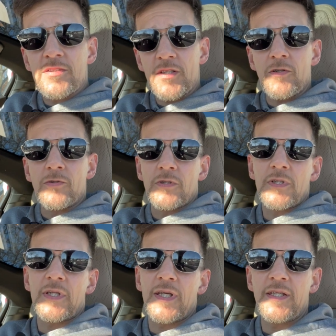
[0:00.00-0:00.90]
So,
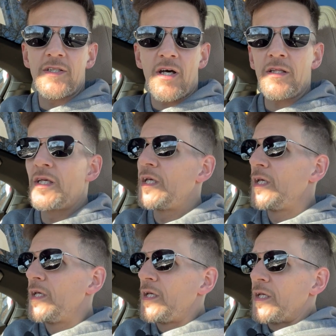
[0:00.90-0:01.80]
hey y'all,
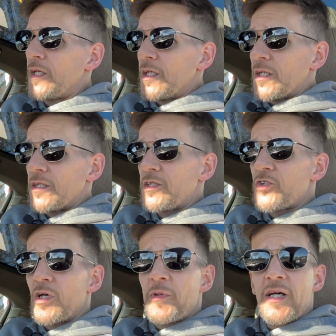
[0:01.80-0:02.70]
you
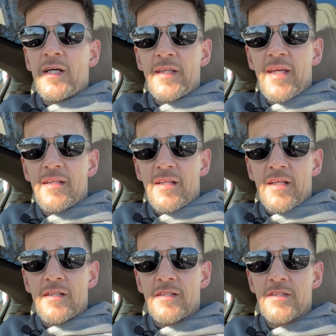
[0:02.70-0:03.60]
join me on
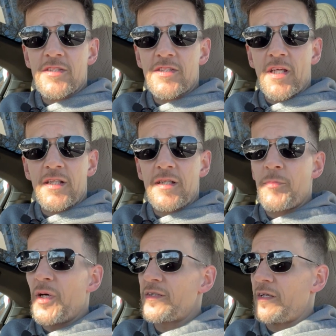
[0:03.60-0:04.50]
a sunny
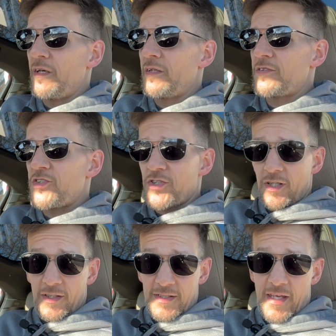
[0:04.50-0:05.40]
but
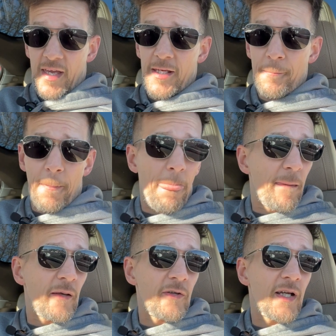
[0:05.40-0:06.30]
chilly day
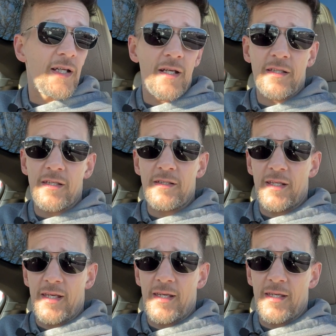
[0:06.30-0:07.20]
here in Connecticut,
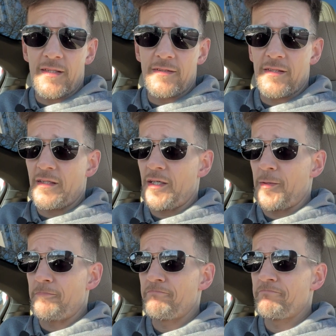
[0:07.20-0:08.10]
and I've